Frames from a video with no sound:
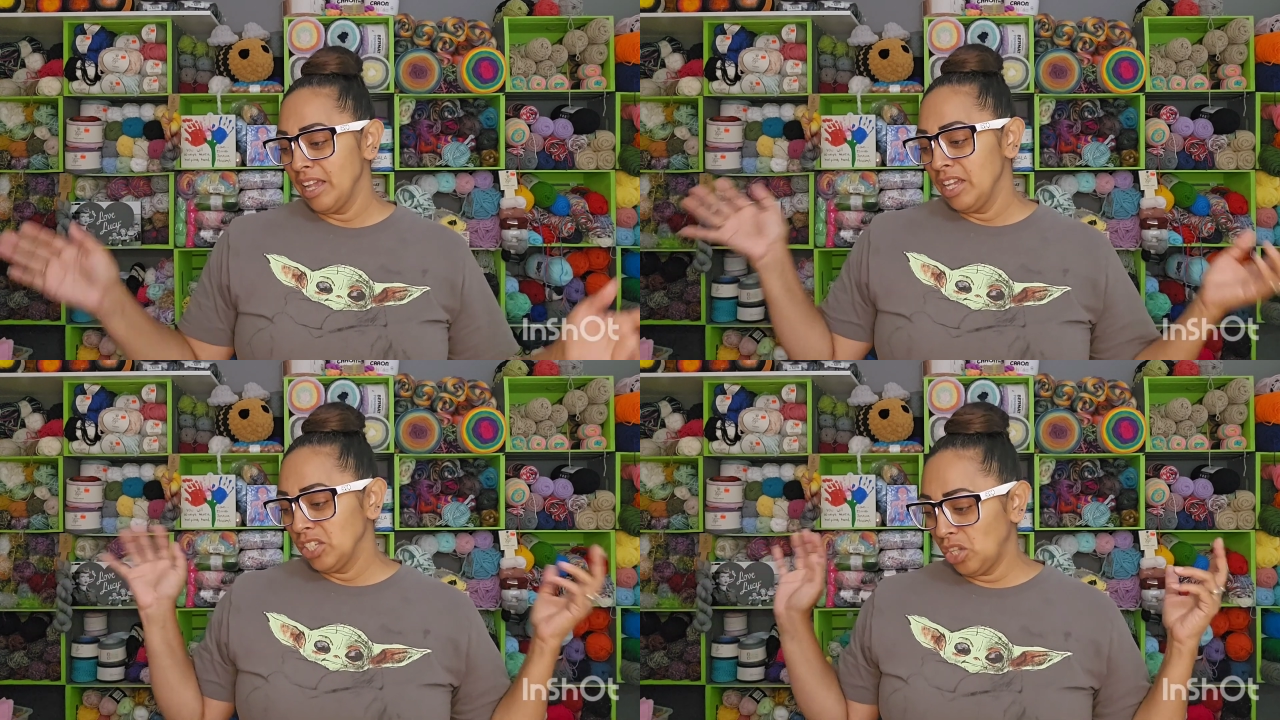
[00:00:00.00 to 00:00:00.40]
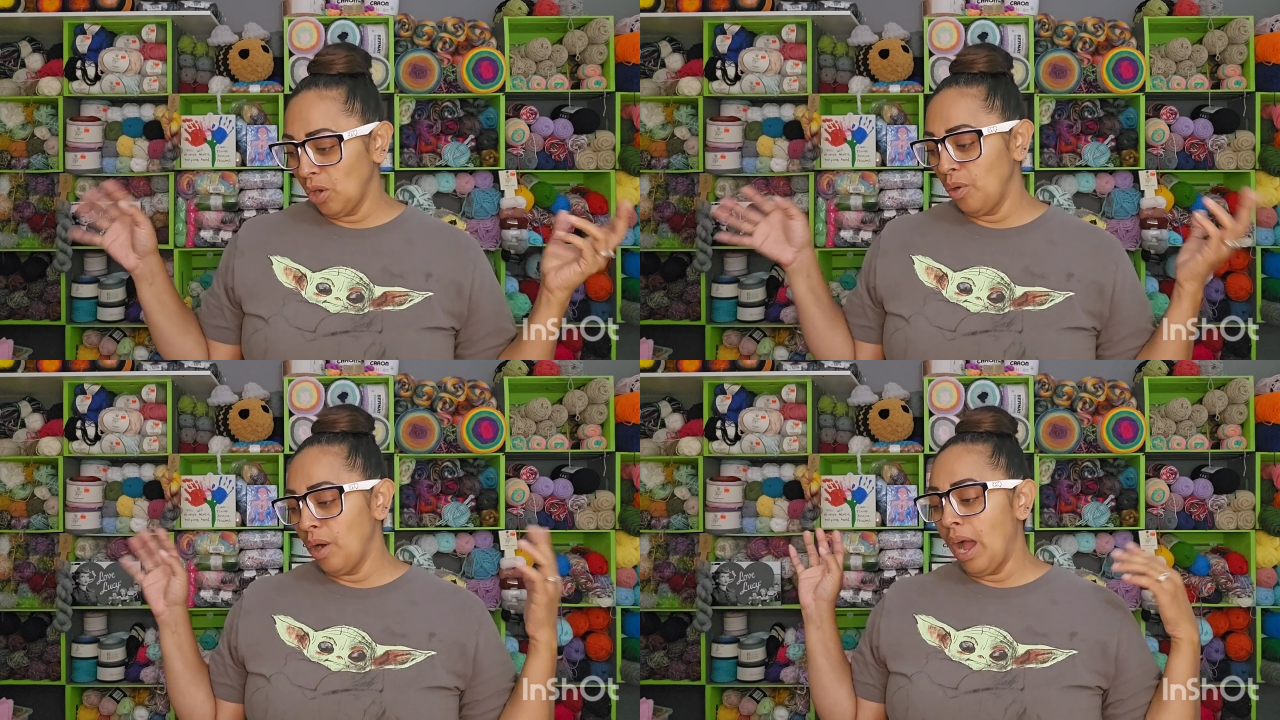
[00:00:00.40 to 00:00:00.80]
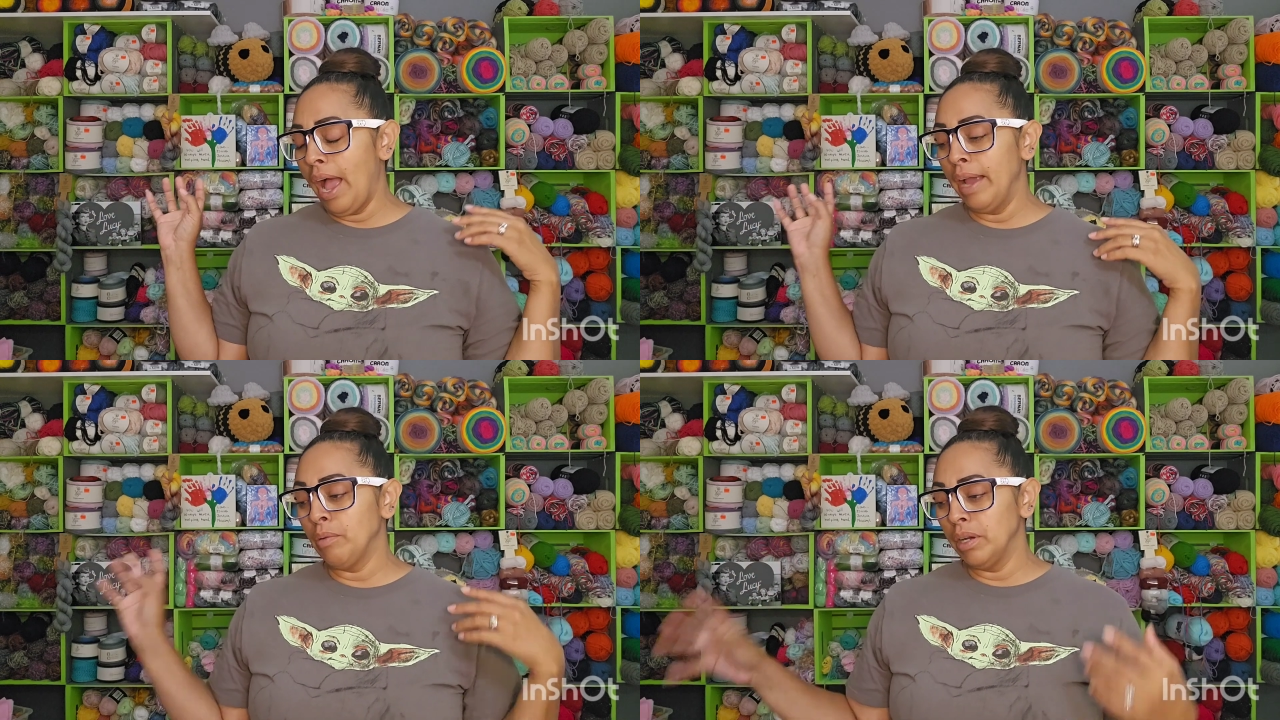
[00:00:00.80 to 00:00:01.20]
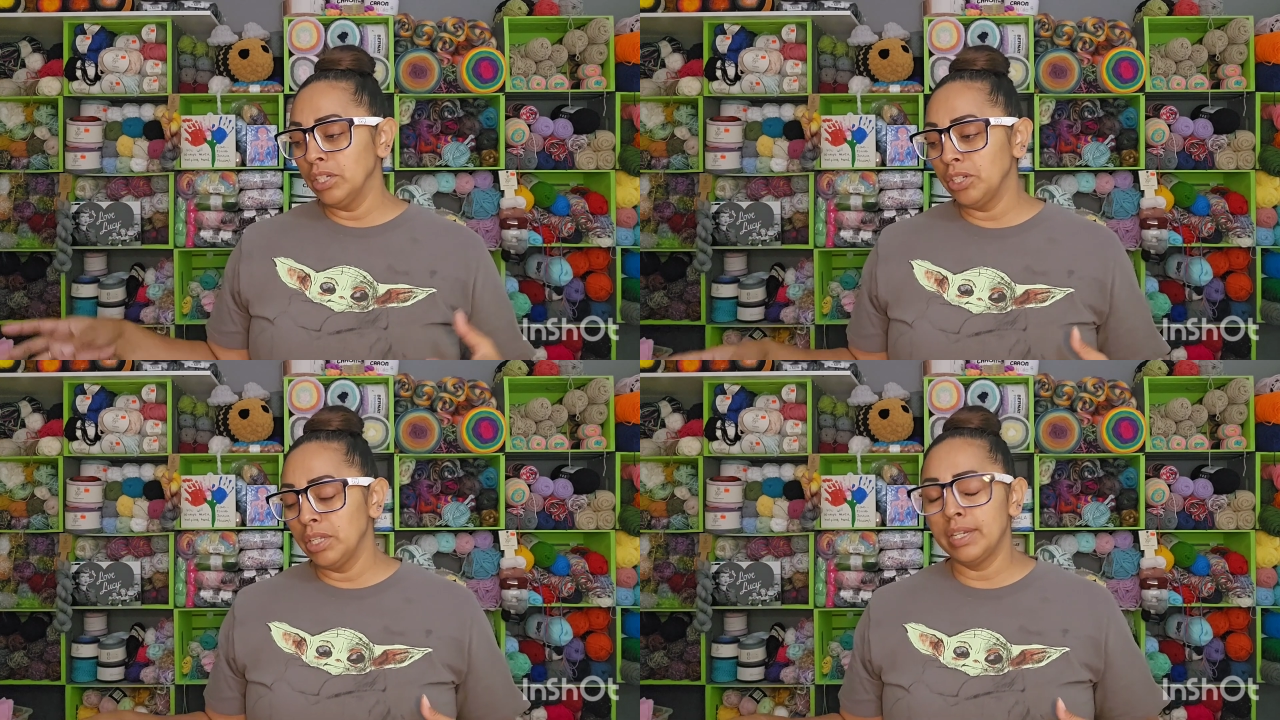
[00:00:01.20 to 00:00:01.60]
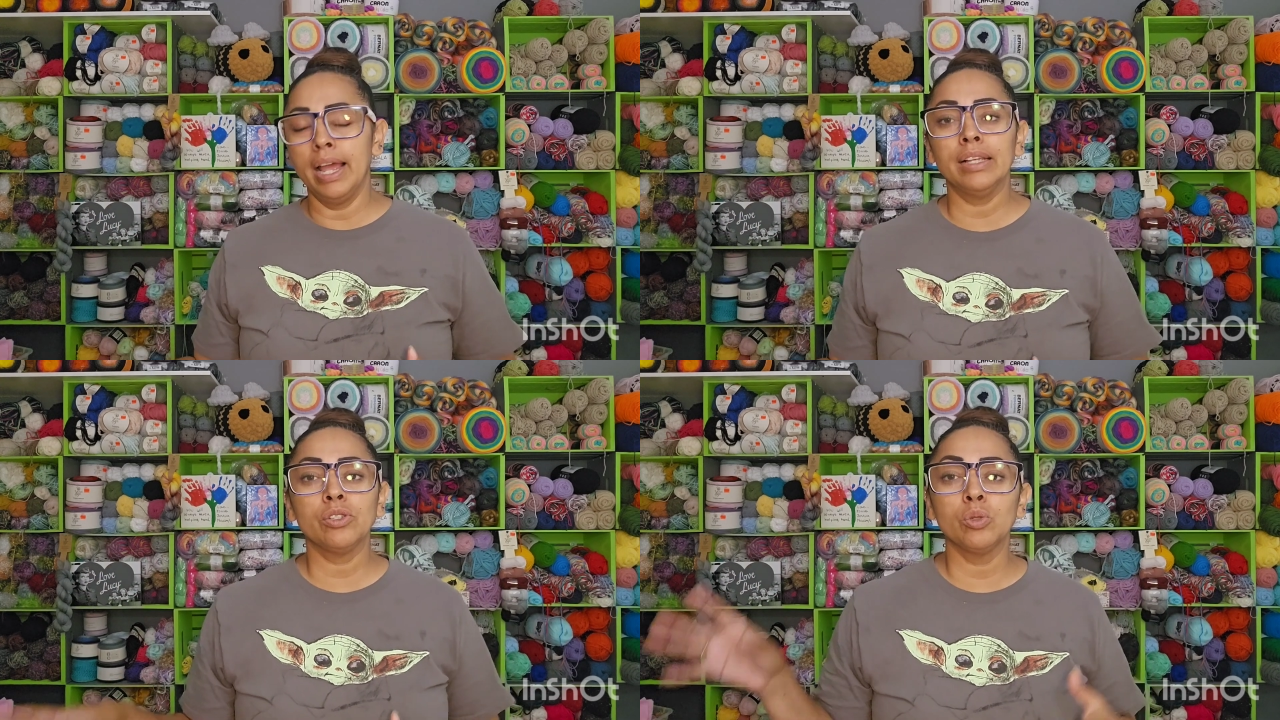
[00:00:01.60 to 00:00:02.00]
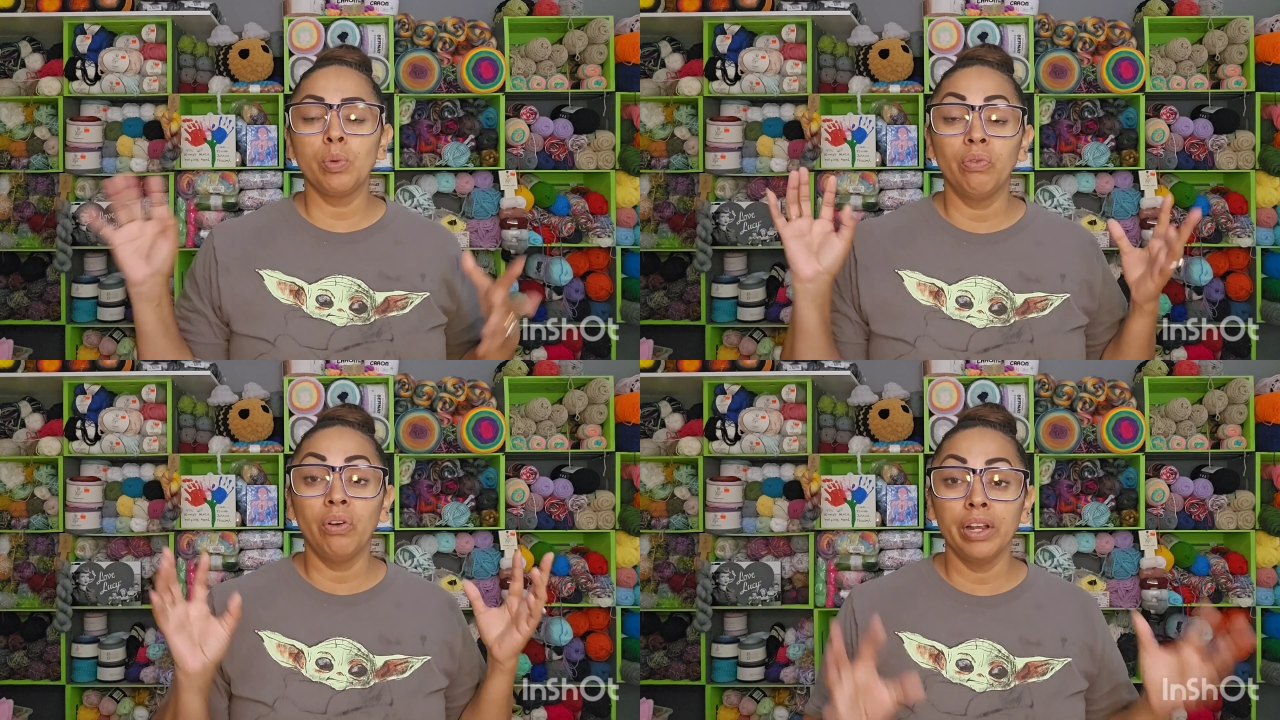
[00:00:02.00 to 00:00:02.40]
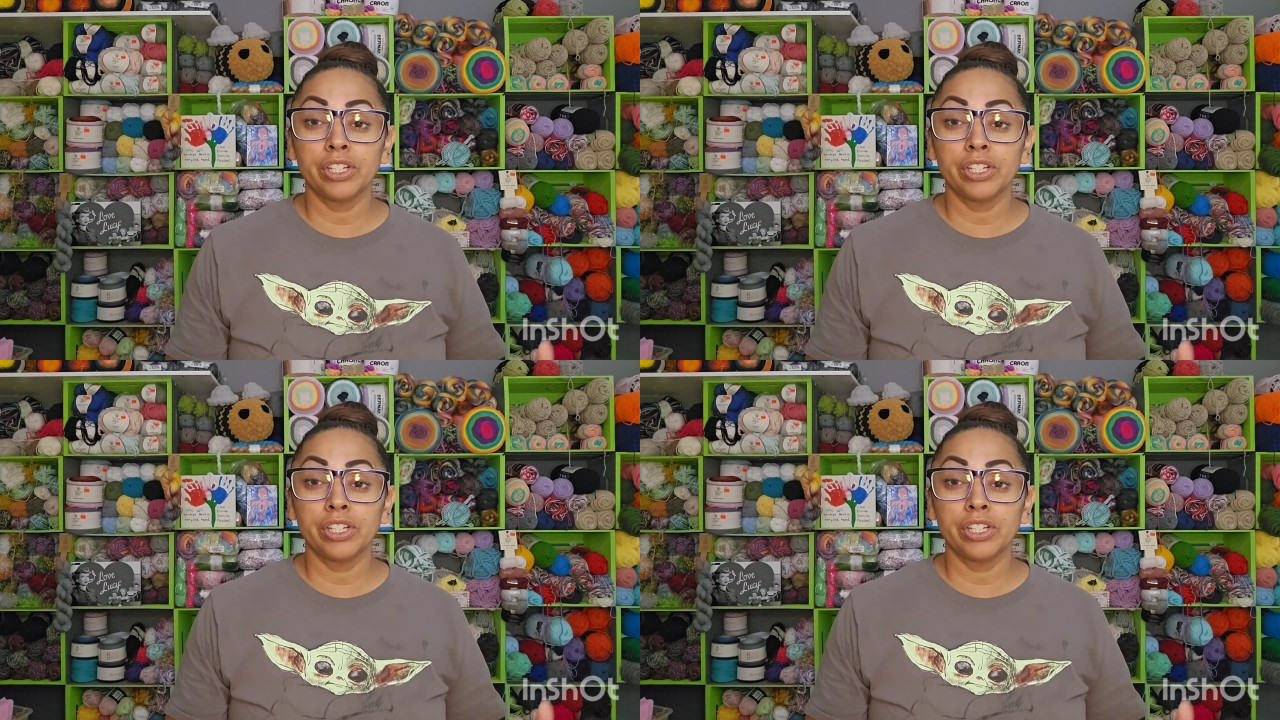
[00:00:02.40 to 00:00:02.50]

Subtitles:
So I want to do the tassels before I